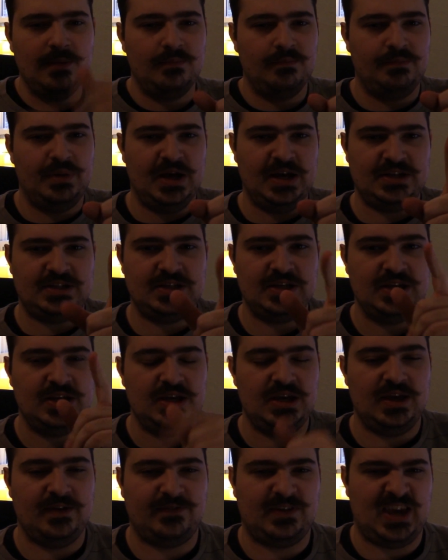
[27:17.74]
But
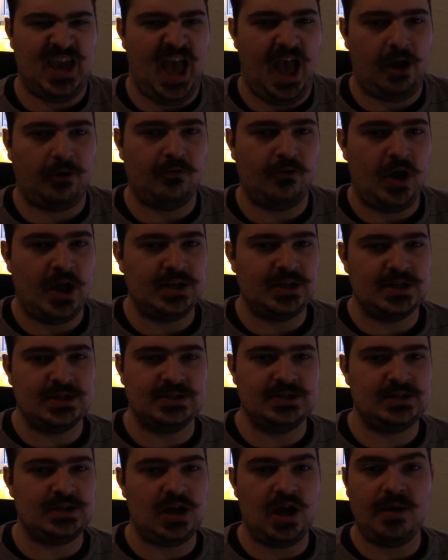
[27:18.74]
if Kakarot
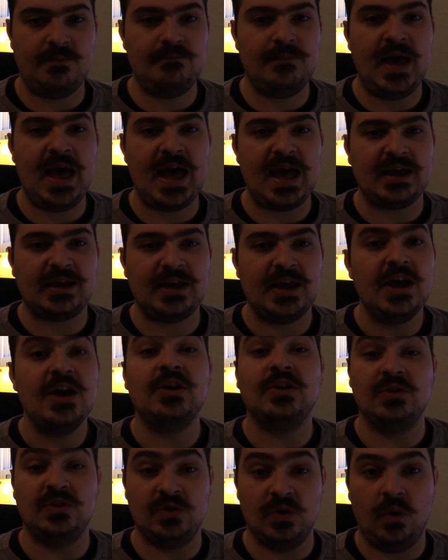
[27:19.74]
doesn't come back,
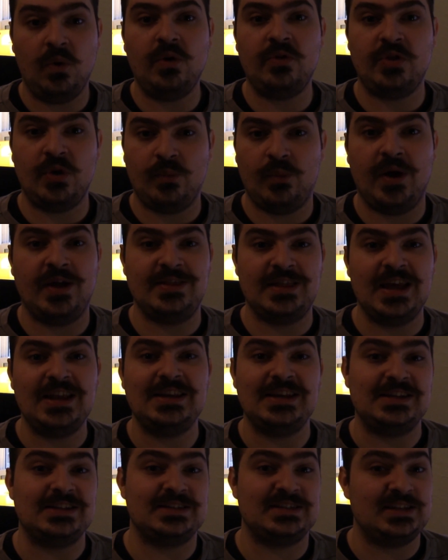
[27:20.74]
you're the one that
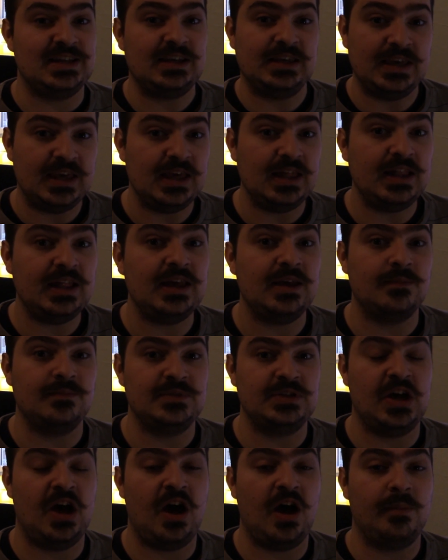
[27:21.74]
needs to kill him,
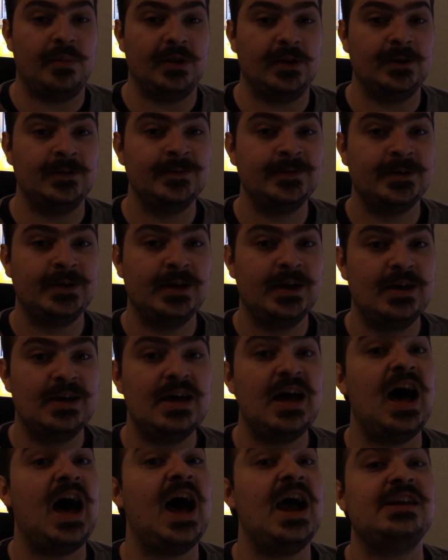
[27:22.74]
Tarble.
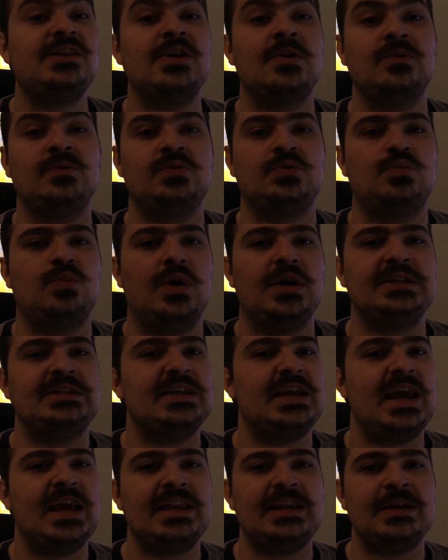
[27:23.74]
I don't want
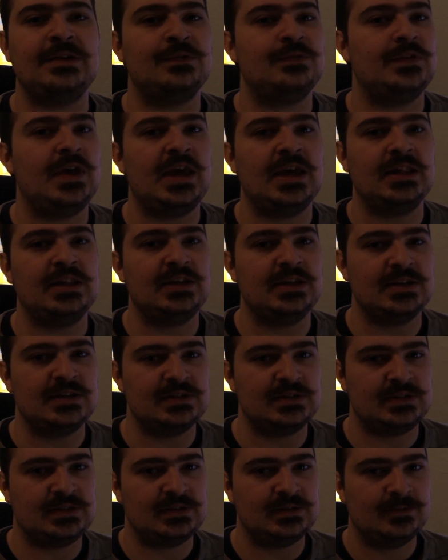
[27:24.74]
any
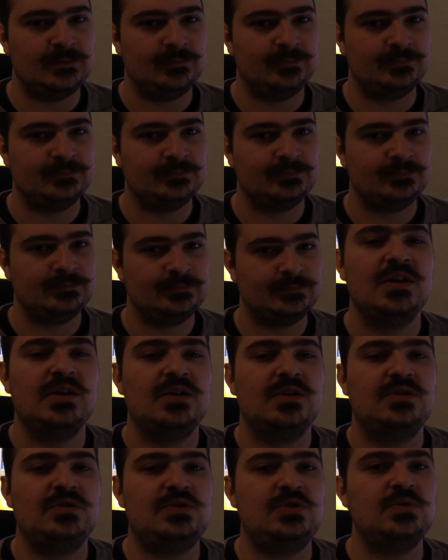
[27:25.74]
failures.
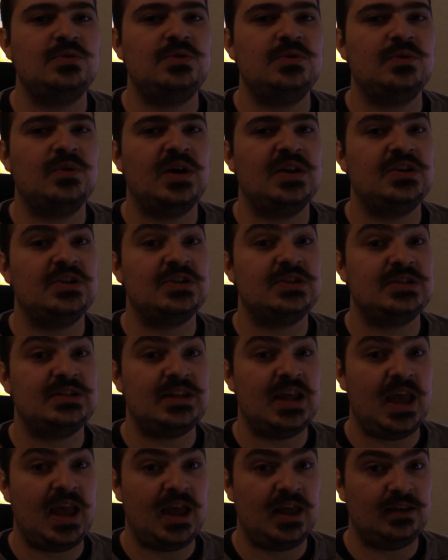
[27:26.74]
Do you
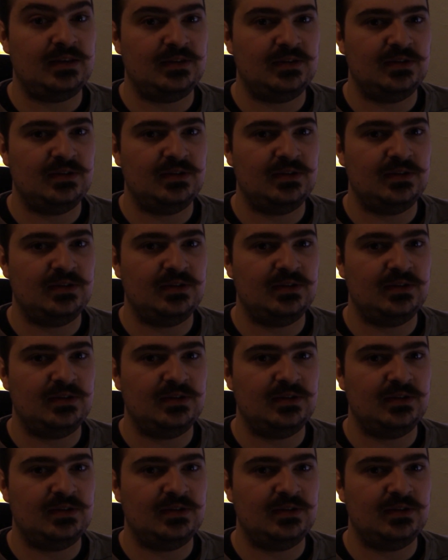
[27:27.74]
understand?